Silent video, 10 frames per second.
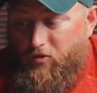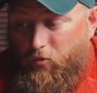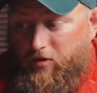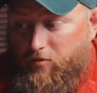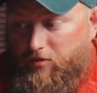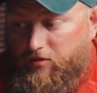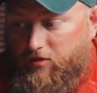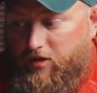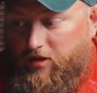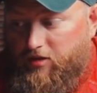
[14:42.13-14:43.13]
we
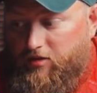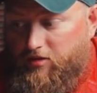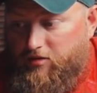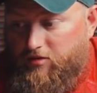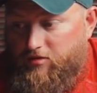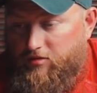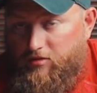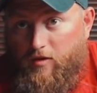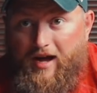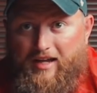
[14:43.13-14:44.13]
will,
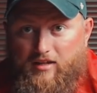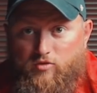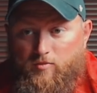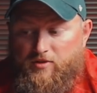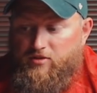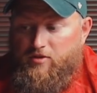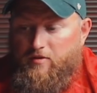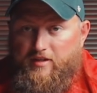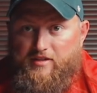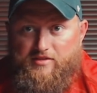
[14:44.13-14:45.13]
you know, I can normally do
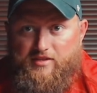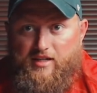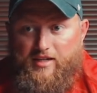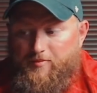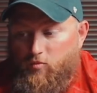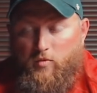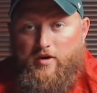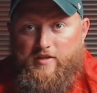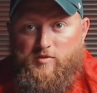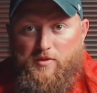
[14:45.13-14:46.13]
this, get up and
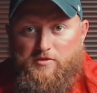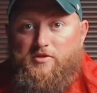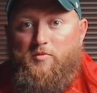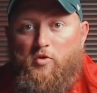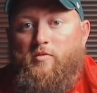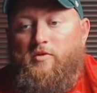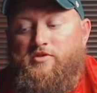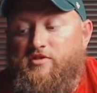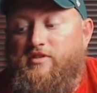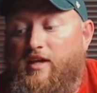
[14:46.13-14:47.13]
wear these boots in the morning,
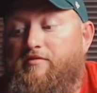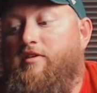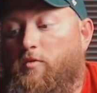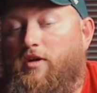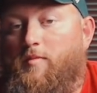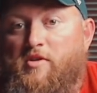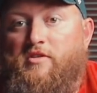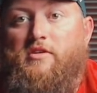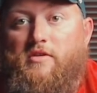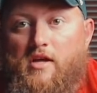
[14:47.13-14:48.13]
which is definitely what I'm going to
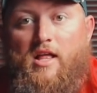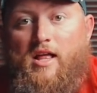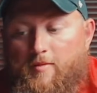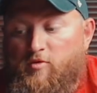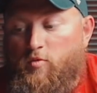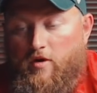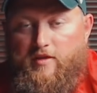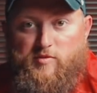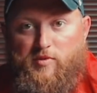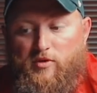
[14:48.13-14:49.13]
do. I'm going to wear
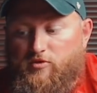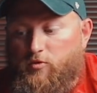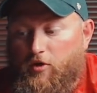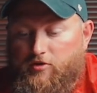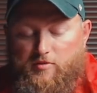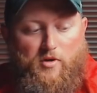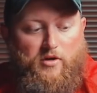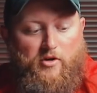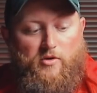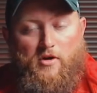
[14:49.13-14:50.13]
these boots to work
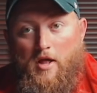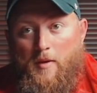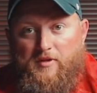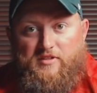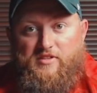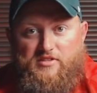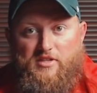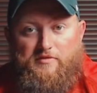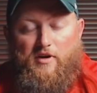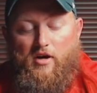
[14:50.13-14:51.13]
tomorrow. But this
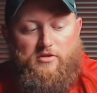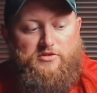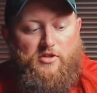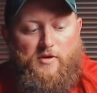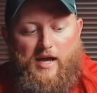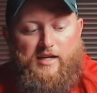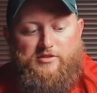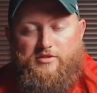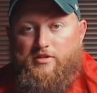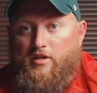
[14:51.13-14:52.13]
stuff also
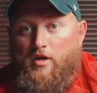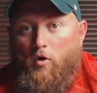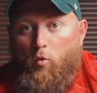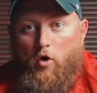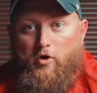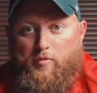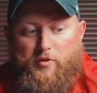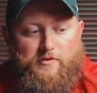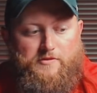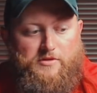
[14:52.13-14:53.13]
actually
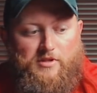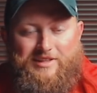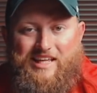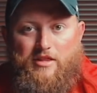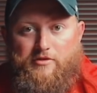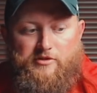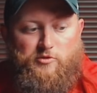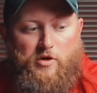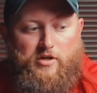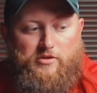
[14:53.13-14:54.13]
waterproofs leather as
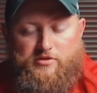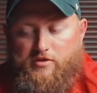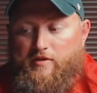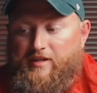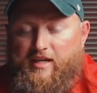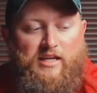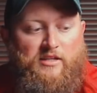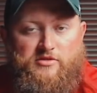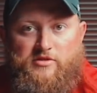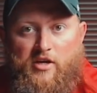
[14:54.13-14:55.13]
well. So the
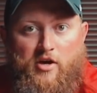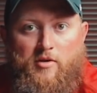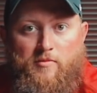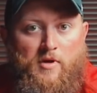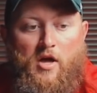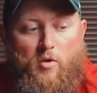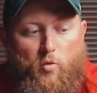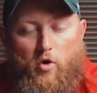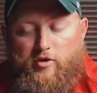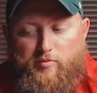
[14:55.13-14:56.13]
Kings come
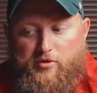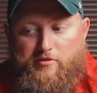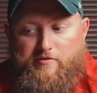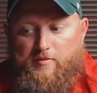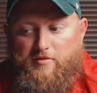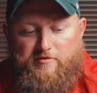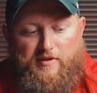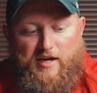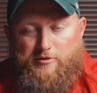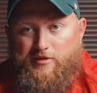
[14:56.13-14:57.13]
waterproof from the
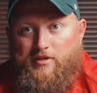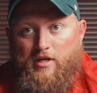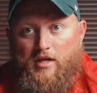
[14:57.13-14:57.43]
factory.